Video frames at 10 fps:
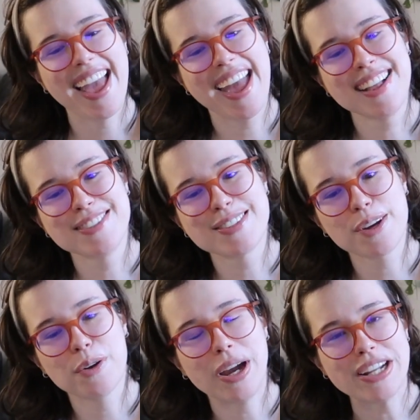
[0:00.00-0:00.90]
And
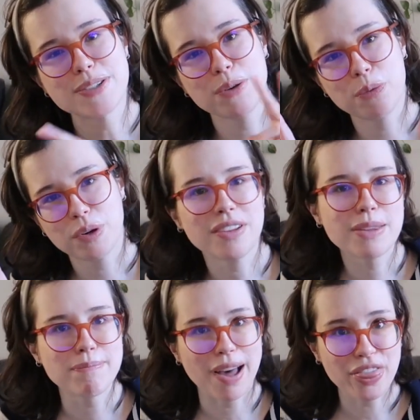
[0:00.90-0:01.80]
so I do a word of
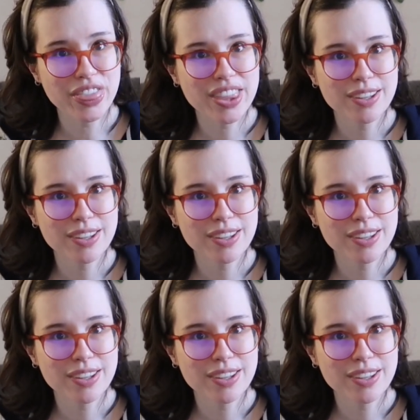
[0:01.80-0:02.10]
the month